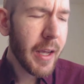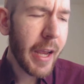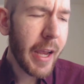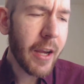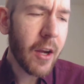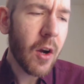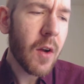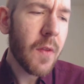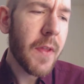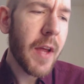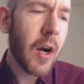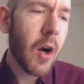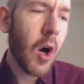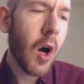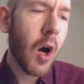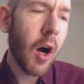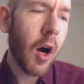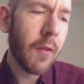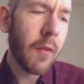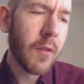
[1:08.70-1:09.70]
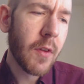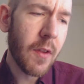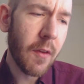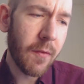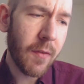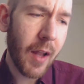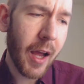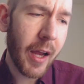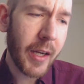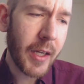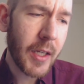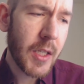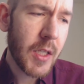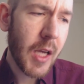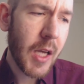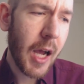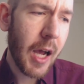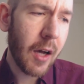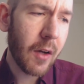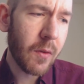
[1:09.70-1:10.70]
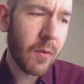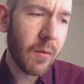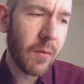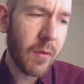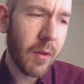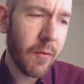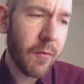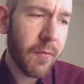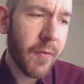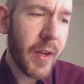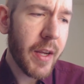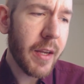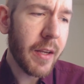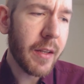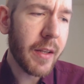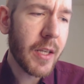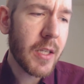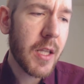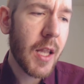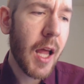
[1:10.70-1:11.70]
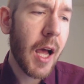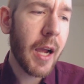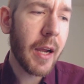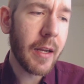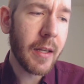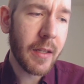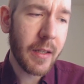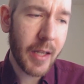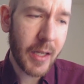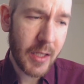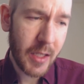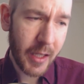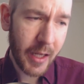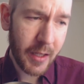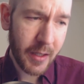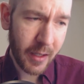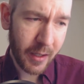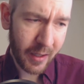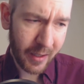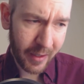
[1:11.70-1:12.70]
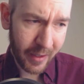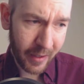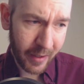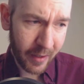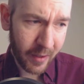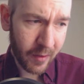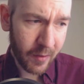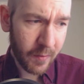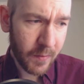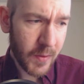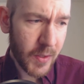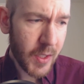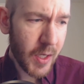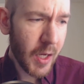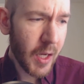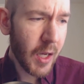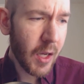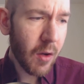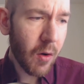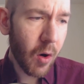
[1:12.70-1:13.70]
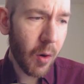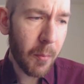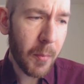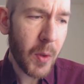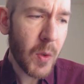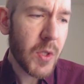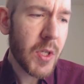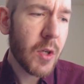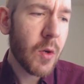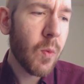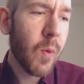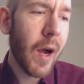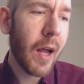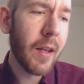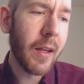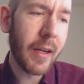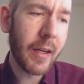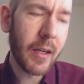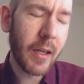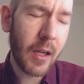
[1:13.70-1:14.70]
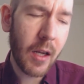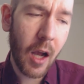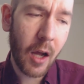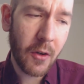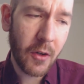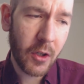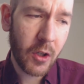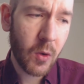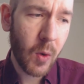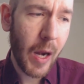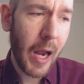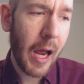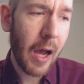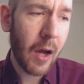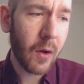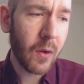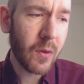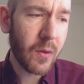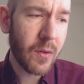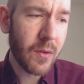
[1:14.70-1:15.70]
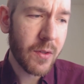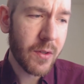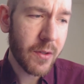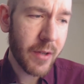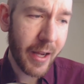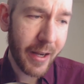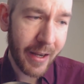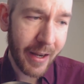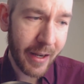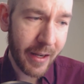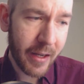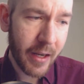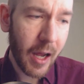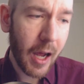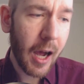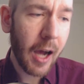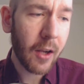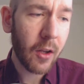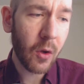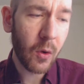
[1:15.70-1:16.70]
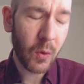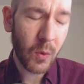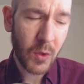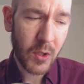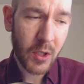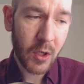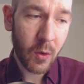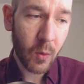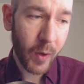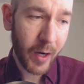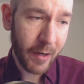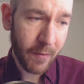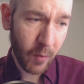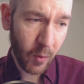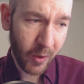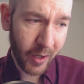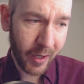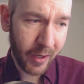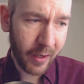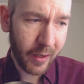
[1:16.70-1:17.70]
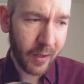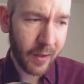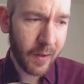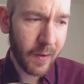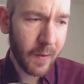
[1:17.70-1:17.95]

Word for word: He heard there oft the flying sound of feet as light as linden leaves, or music welling underground in hidden hollows quavering.